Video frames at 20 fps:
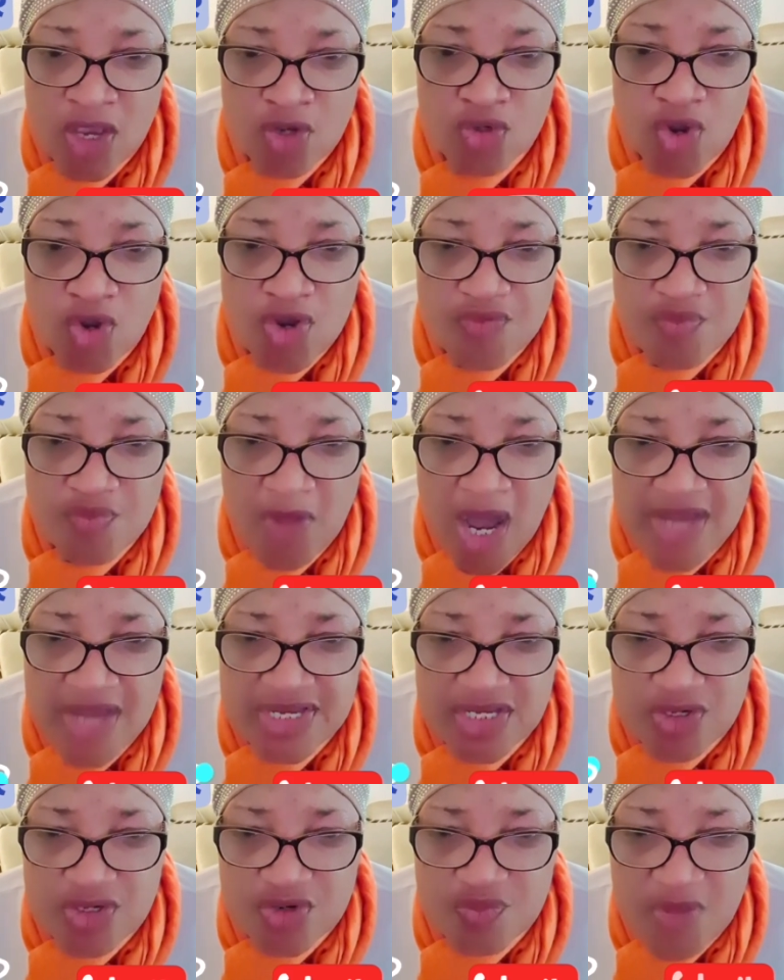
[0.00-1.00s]
Good
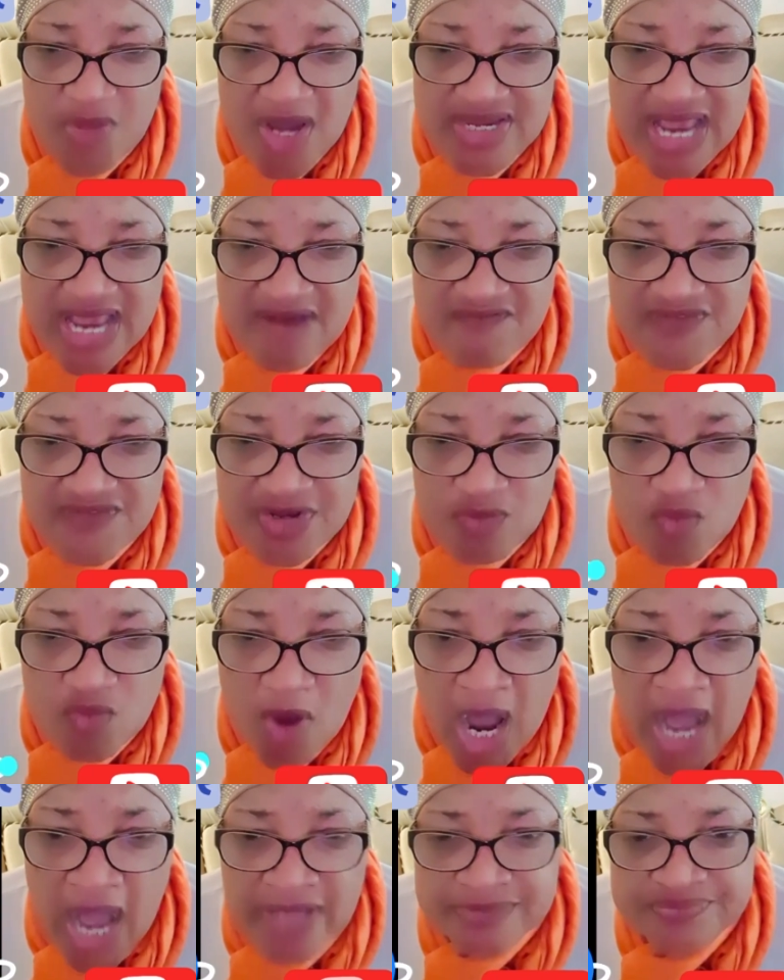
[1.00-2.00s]
morning,
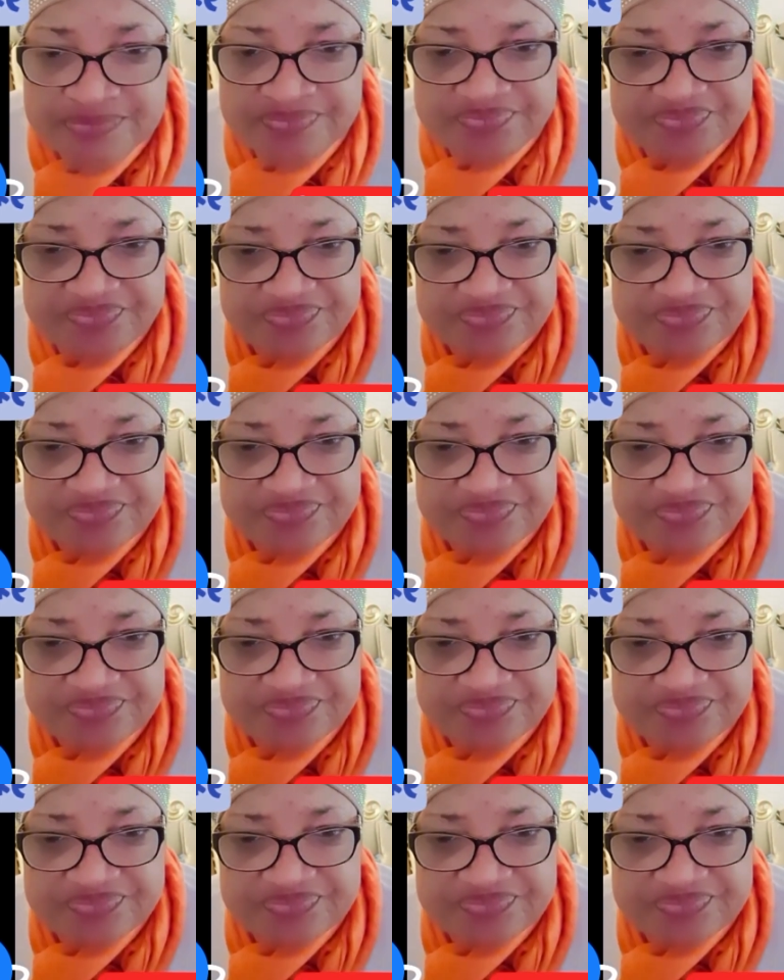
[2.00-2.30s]
everyone.